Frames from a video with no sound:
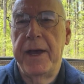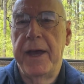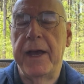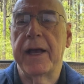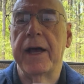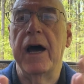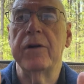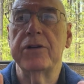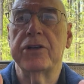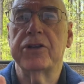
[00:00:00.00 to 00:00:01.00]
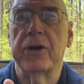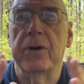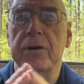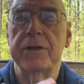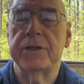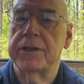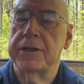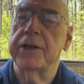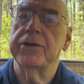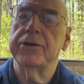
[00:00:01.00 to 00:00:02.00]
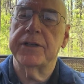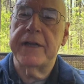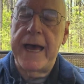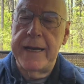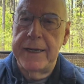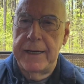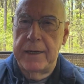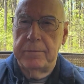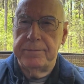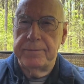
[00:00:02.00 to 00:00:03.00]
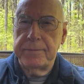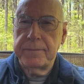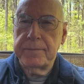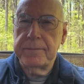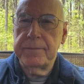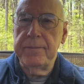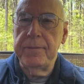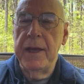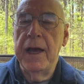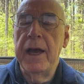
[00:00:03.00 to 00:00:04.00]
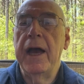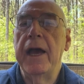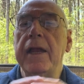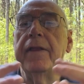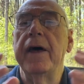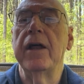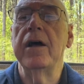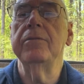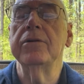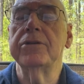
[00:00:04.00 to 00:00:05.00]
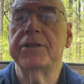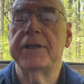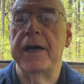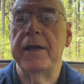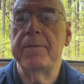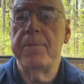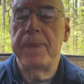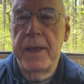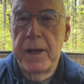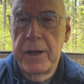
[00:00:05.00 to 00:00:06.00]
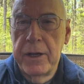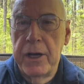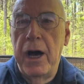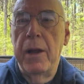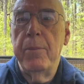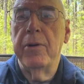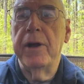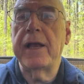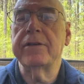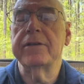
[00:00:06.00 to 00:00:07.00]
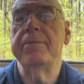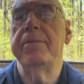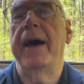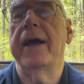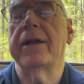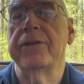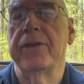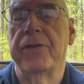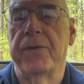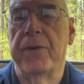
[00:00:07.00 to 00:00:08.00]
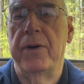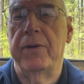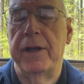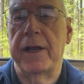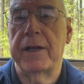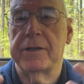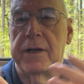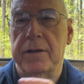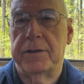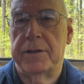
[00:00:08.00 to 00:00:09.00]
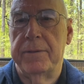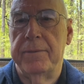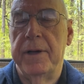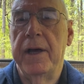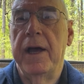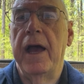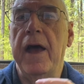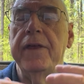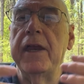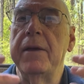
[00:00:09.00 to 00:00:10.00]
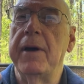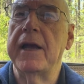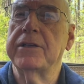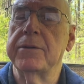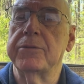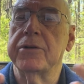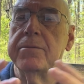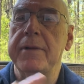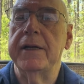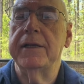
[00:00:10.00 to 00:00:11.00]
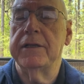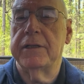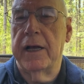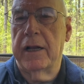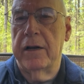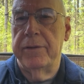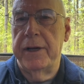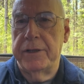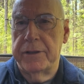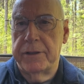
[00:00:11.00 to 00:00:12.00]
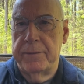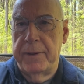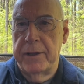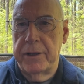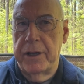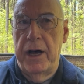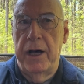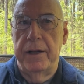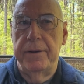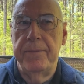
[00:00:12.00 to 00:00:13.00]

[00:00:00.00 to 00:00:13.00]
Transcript: and God restores his understanding. And in that humble state, God brings him back to the throne and exalts him. And then he makes some tremendous declarations about God.